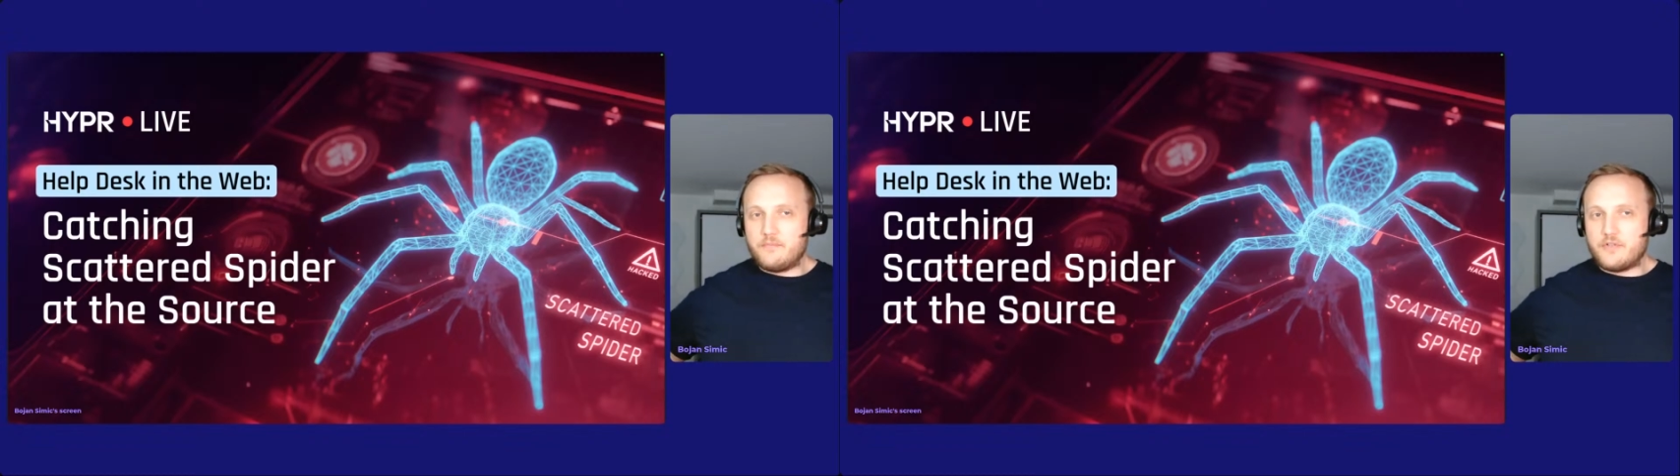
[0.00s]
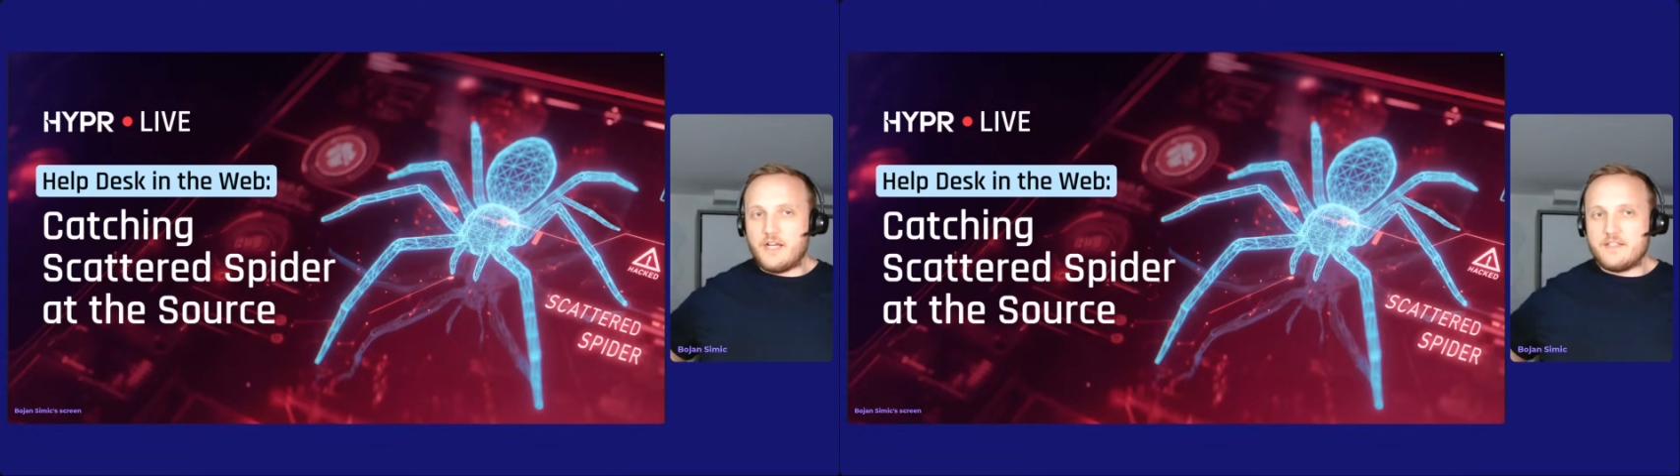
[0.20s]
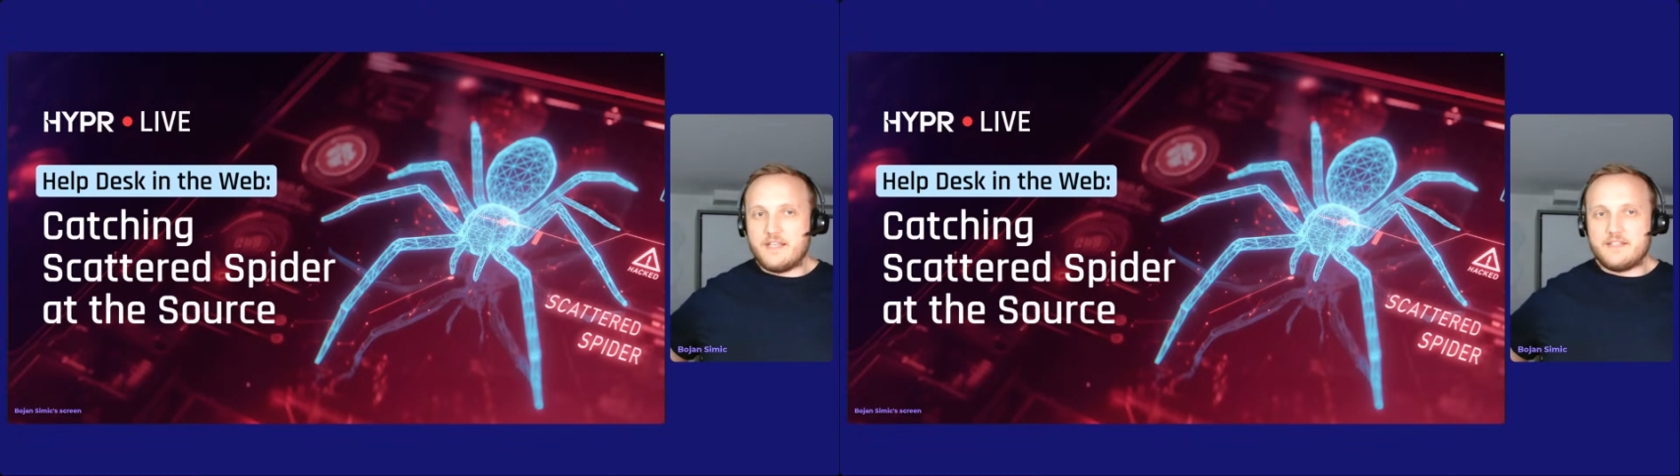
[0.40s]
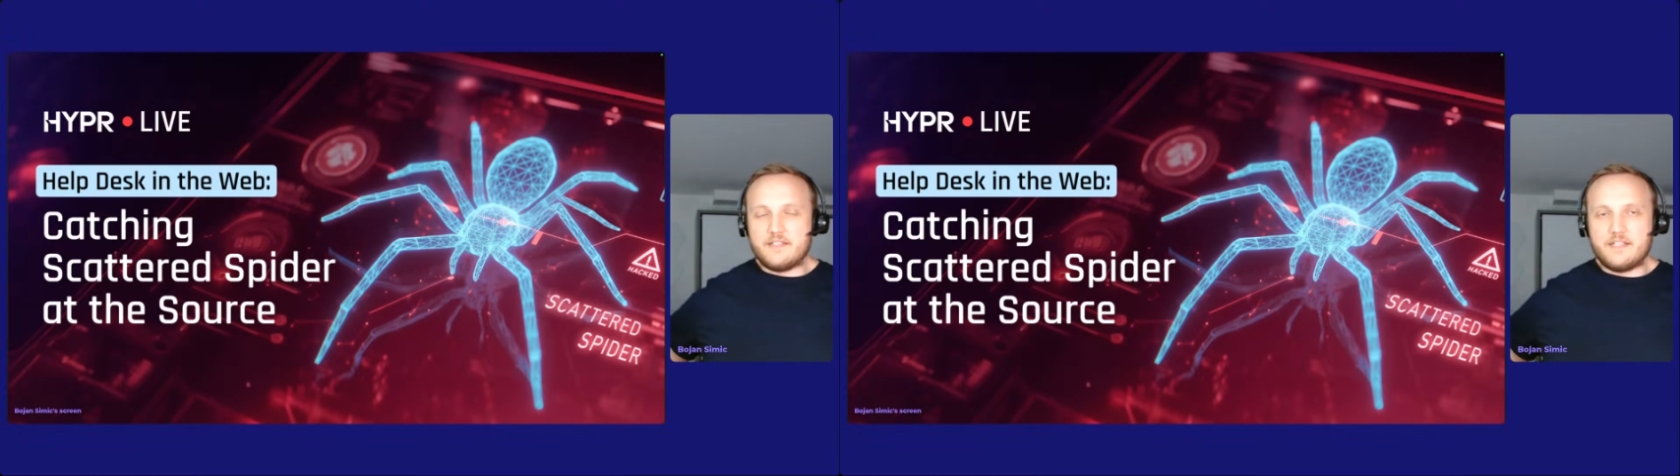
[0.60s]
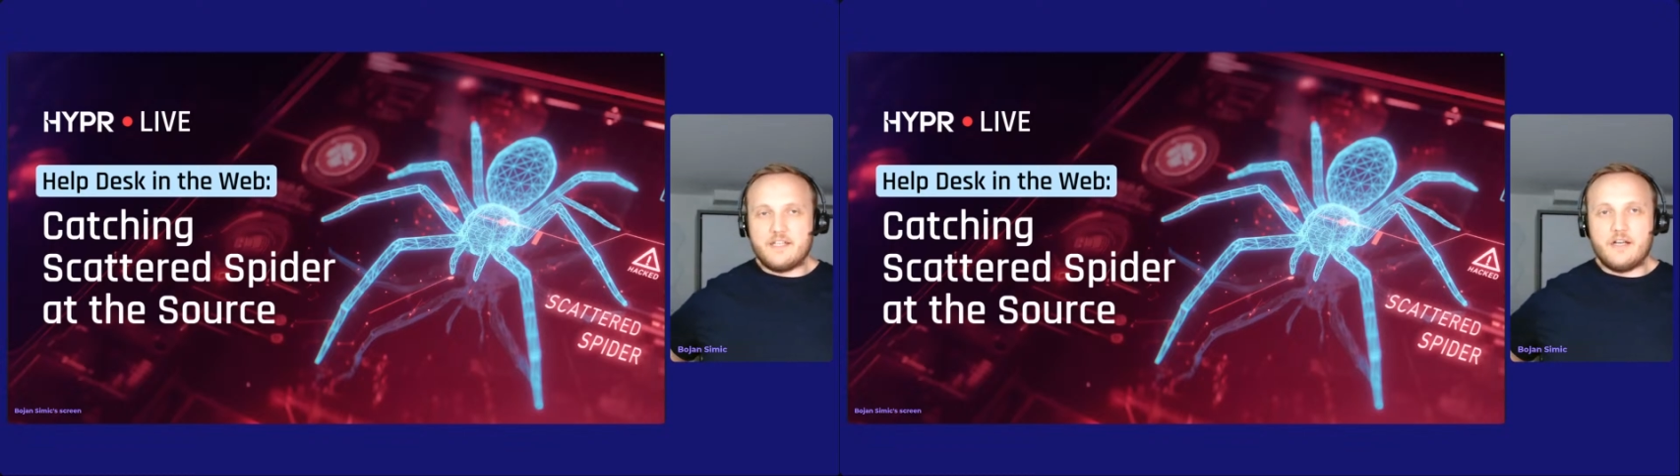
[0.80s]
process and
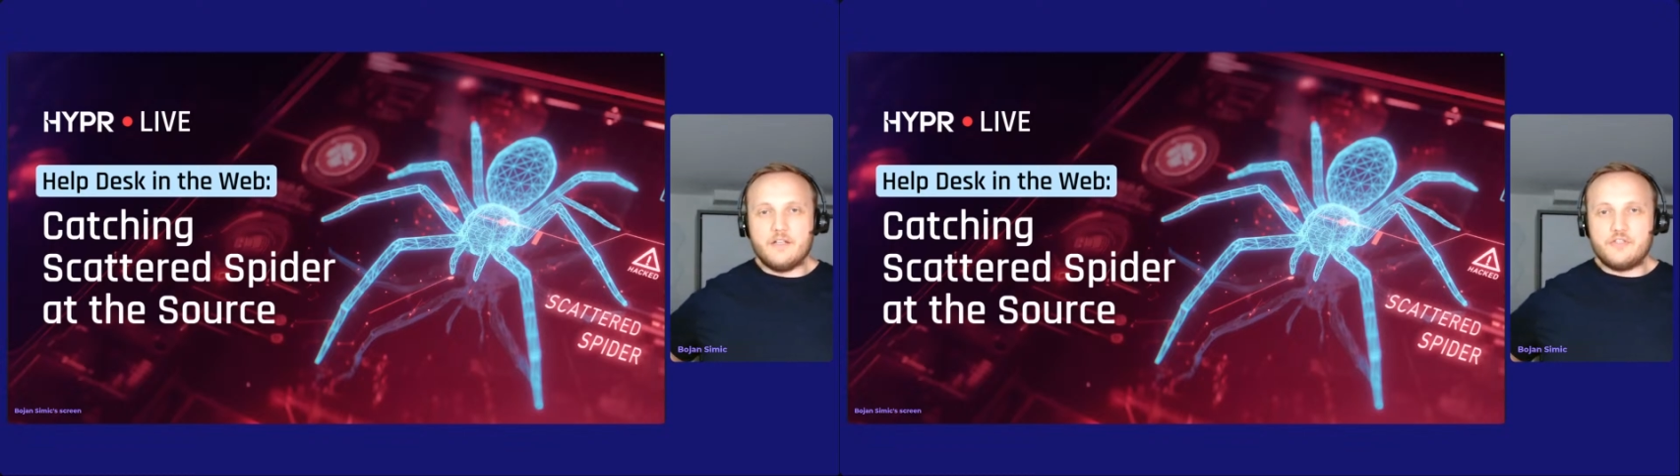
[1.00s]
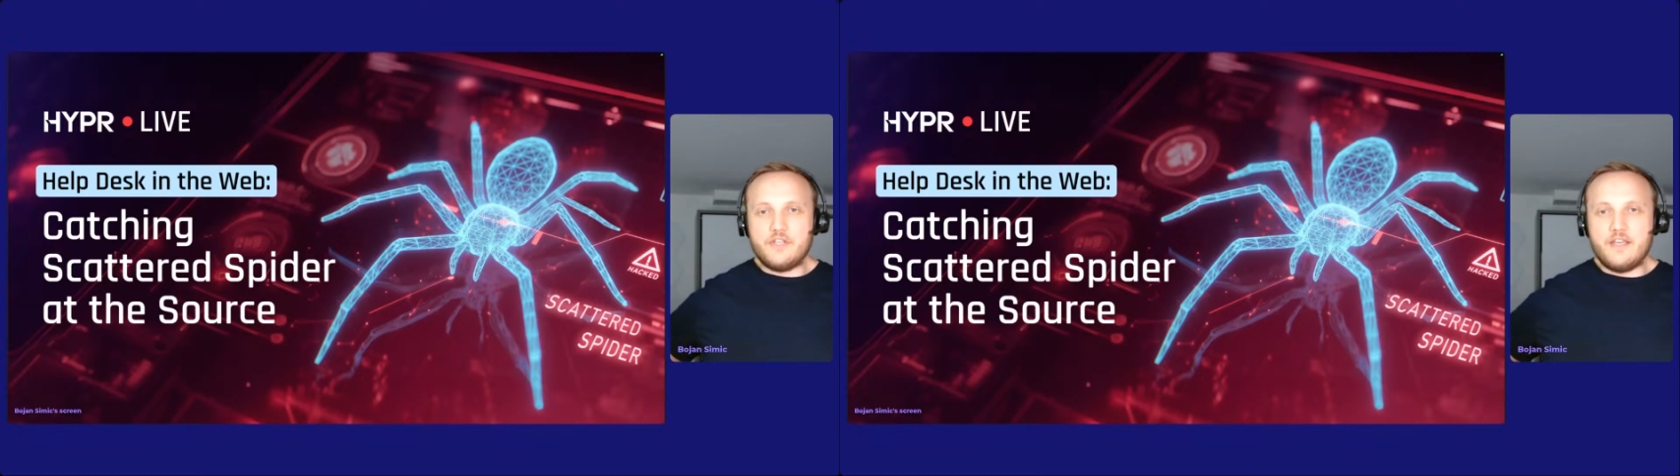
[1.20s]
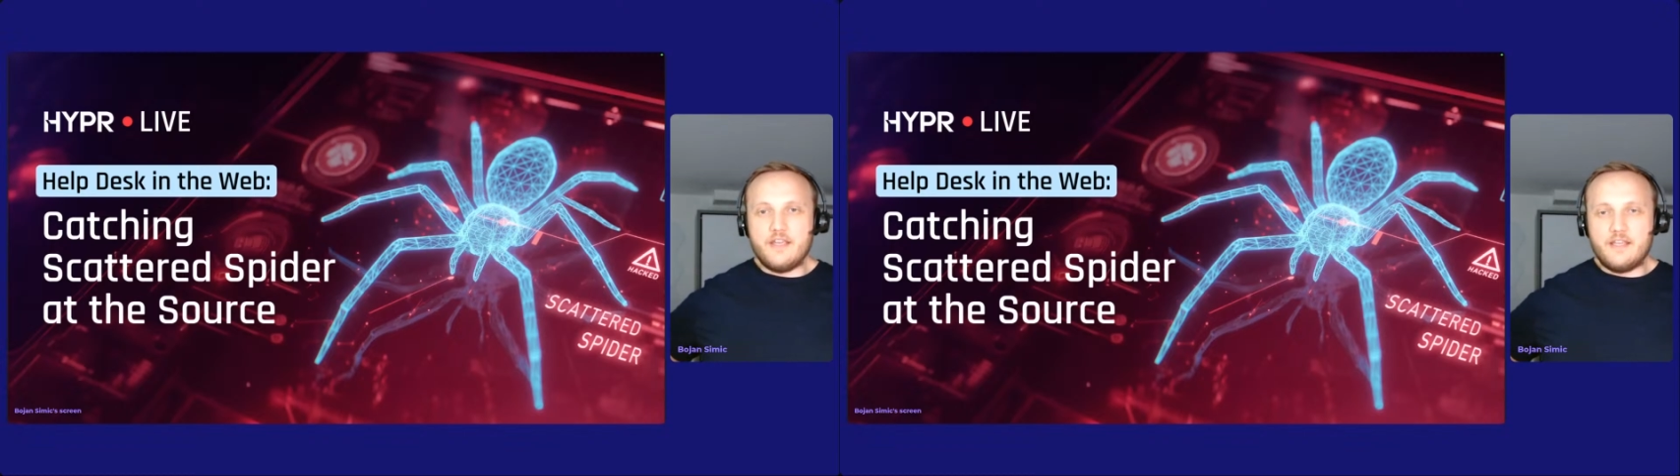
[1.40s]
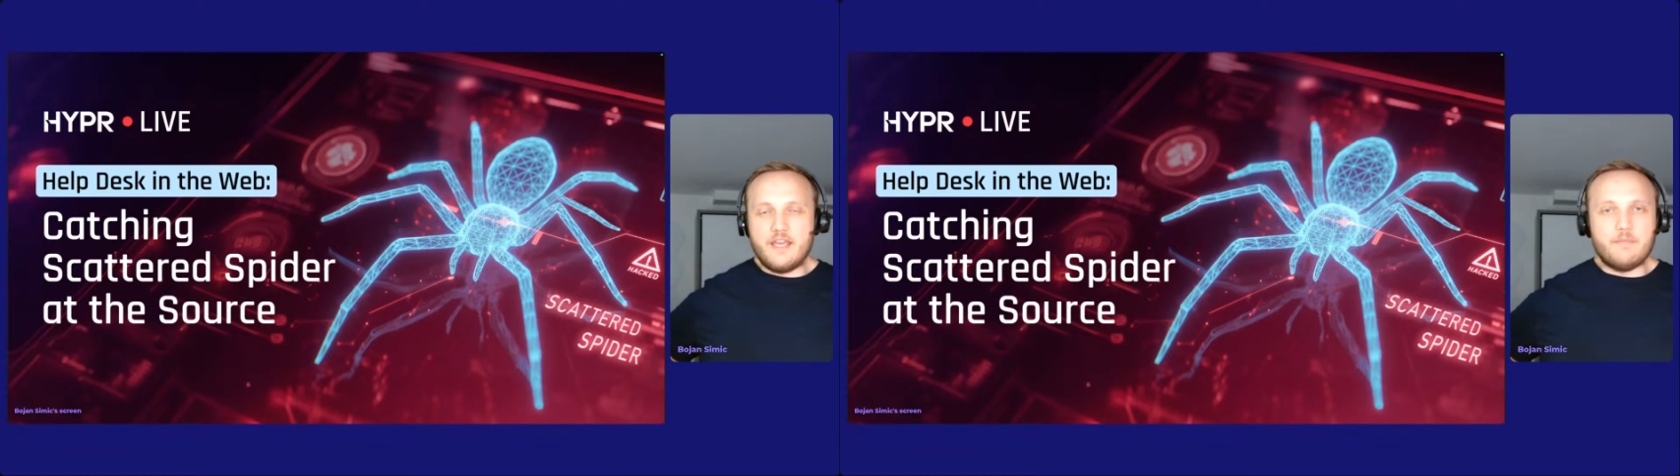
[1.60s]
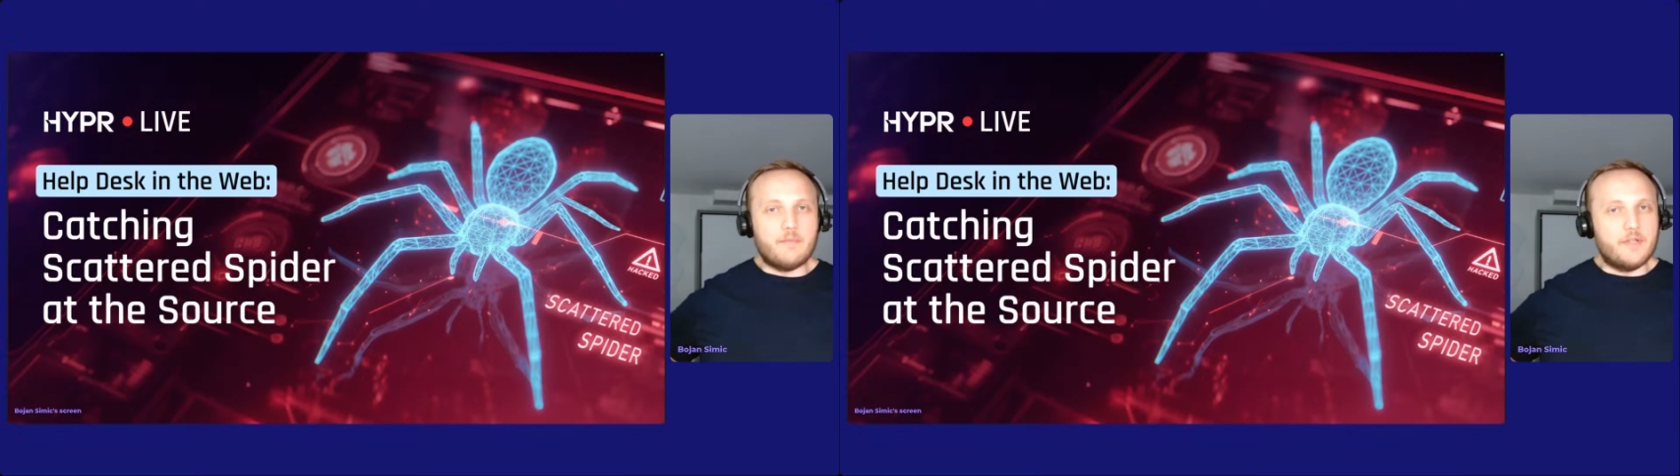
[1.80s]
technology and
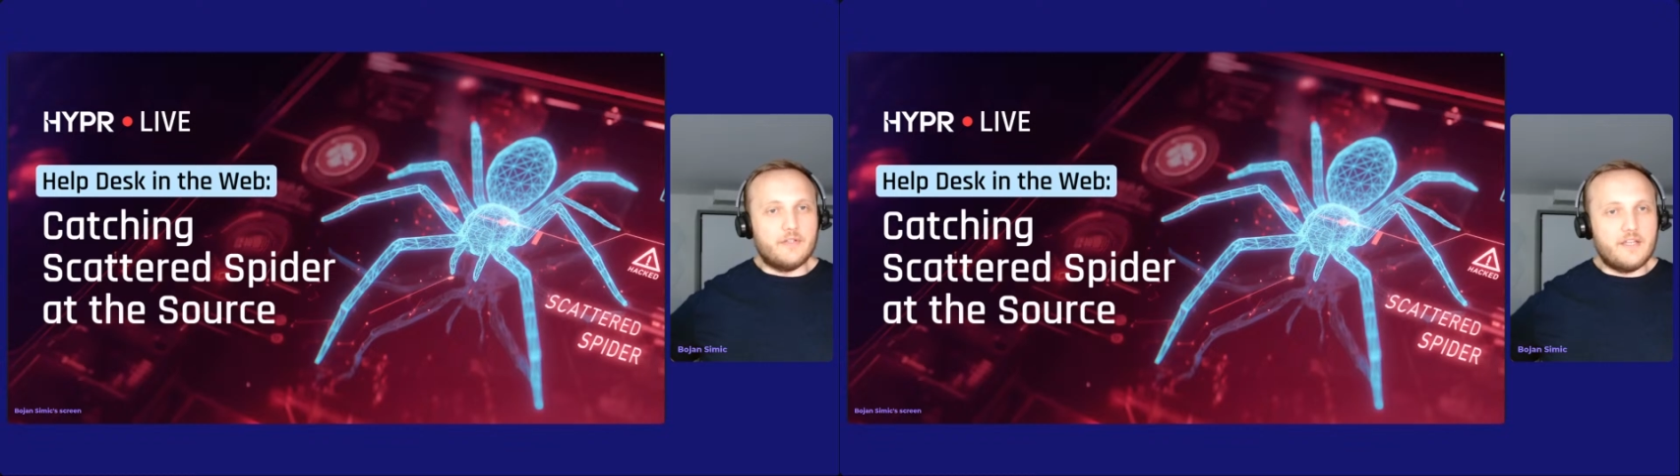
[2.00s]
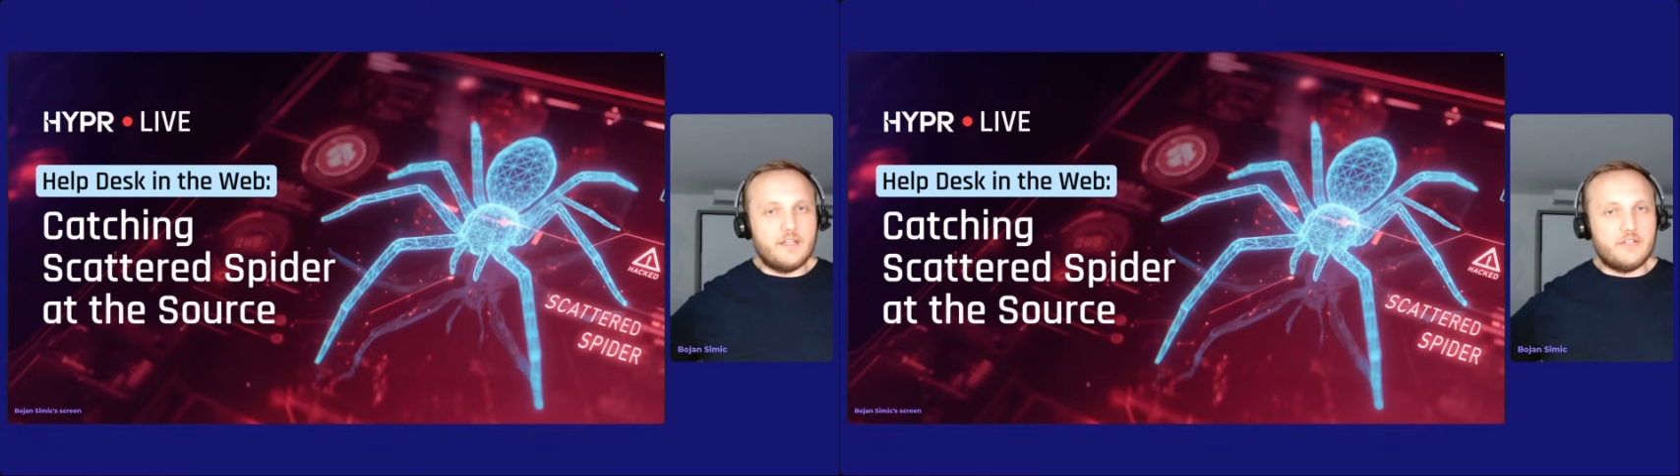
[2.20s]
capability